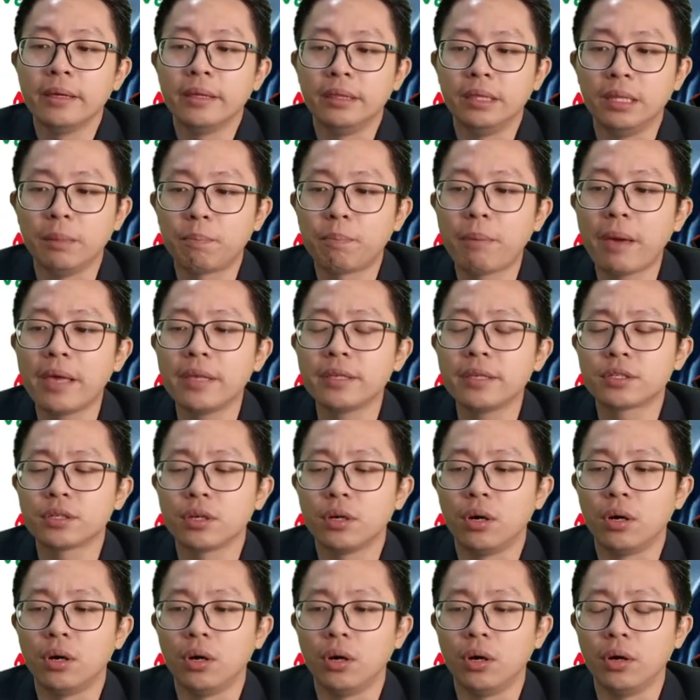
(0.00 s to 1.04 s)
depends
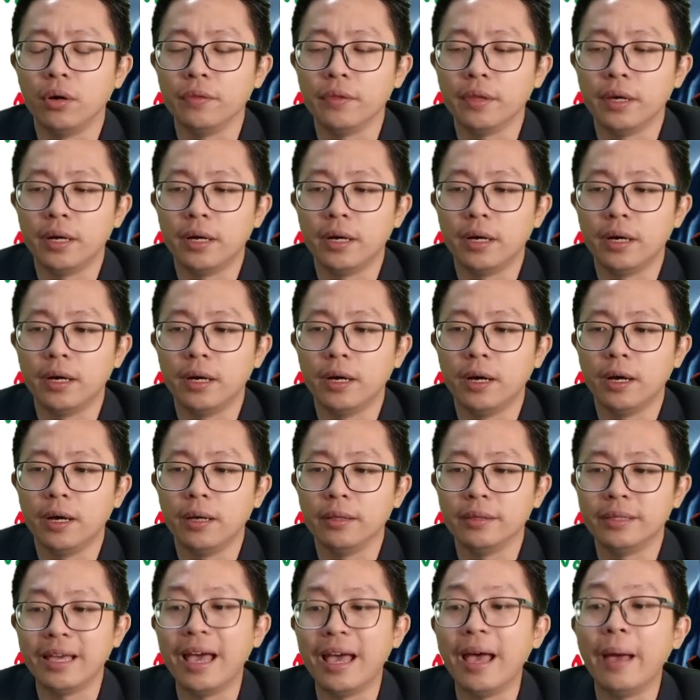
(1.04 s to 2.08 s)
on
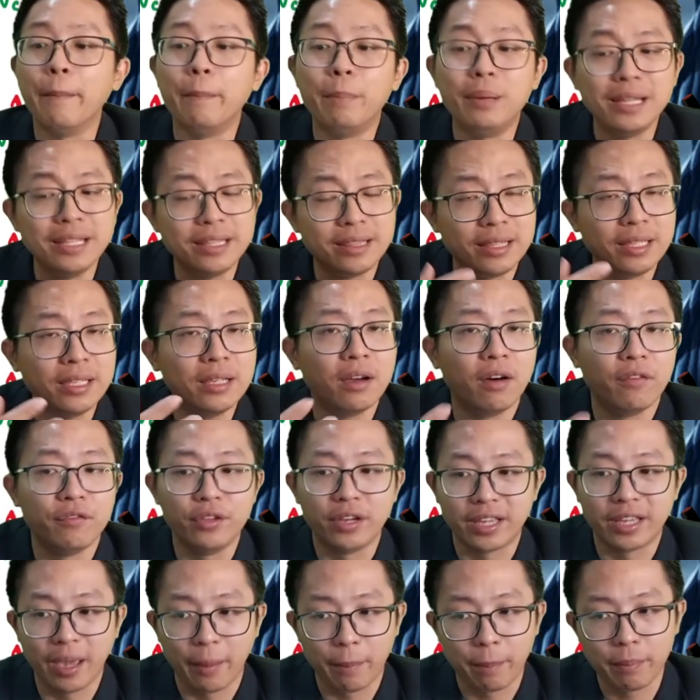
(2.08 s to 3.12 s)
the ability of
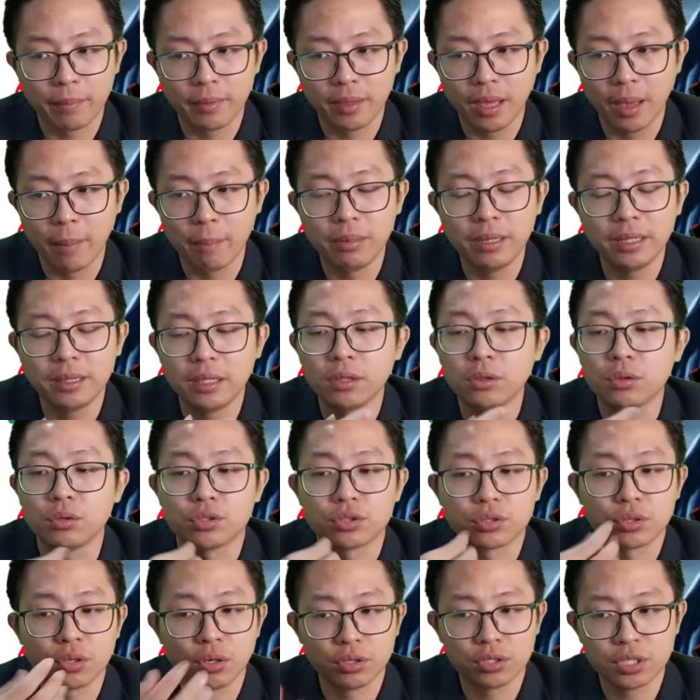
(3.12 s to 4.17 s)
the ability to
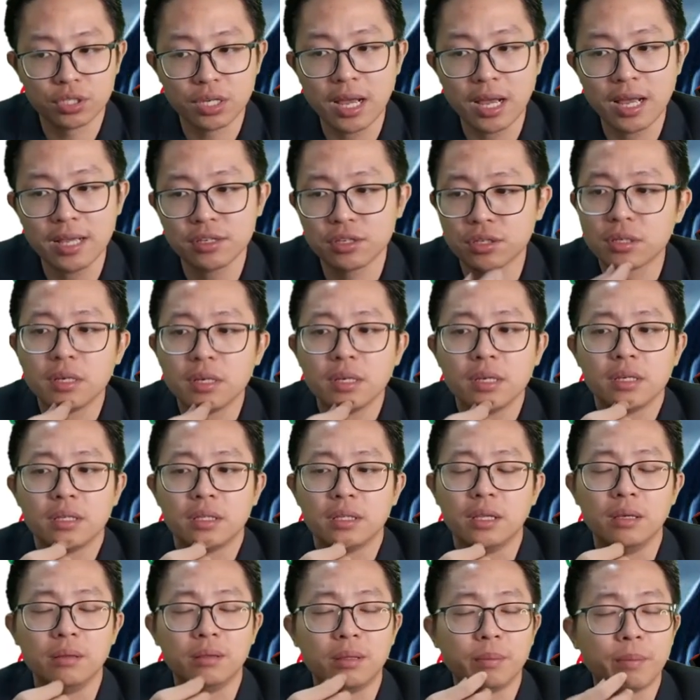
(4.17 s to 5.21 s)
store charge.
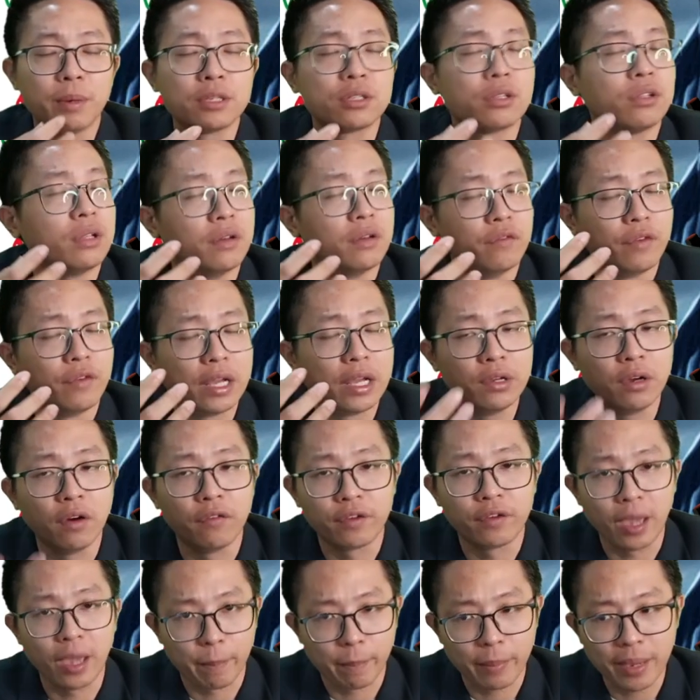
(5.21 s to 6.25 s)
It depends on the value
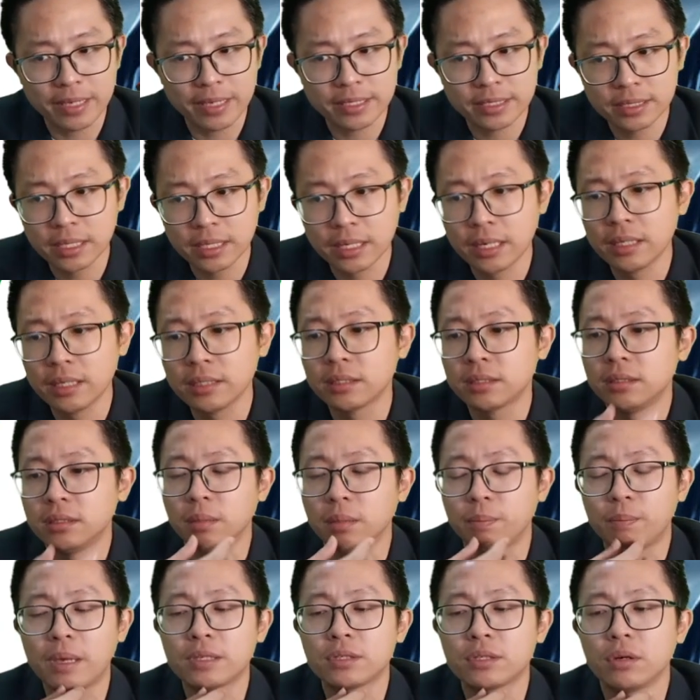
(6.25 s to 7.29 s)
of capacitance,
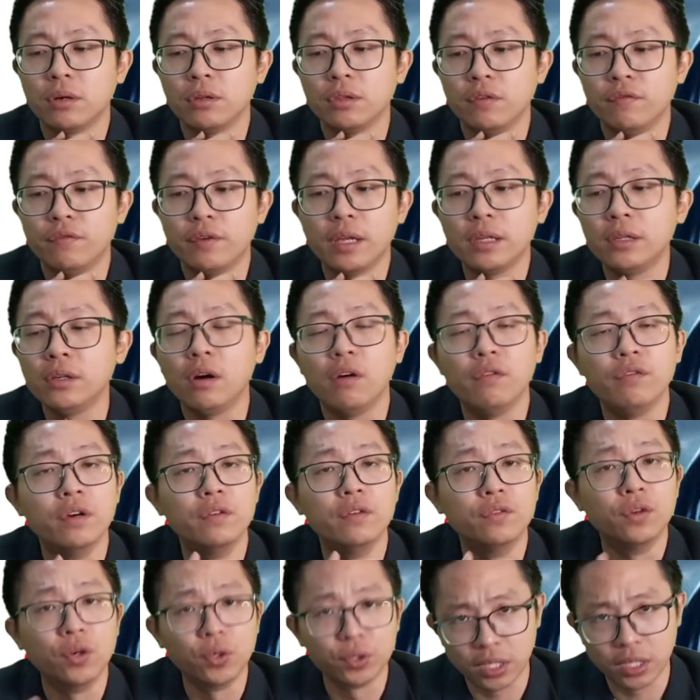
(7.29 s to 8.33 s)
depends on the value of the
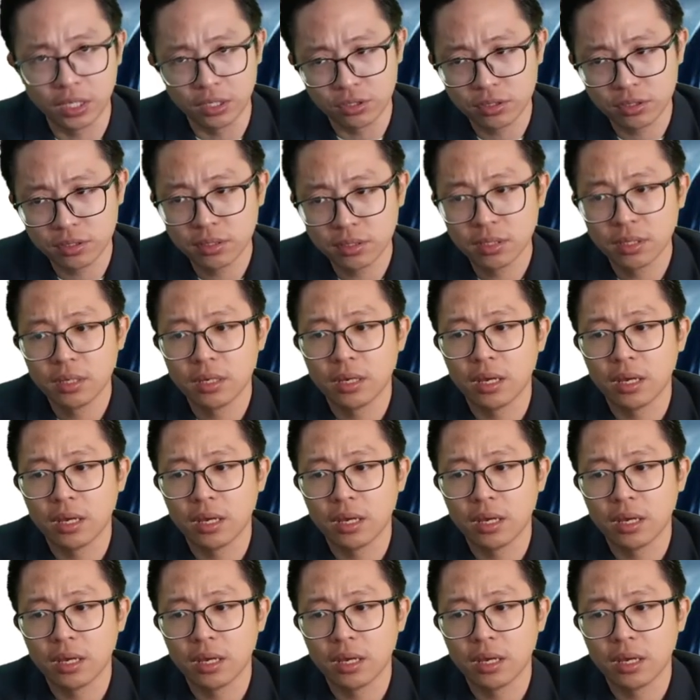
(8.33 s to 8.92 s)
voltage.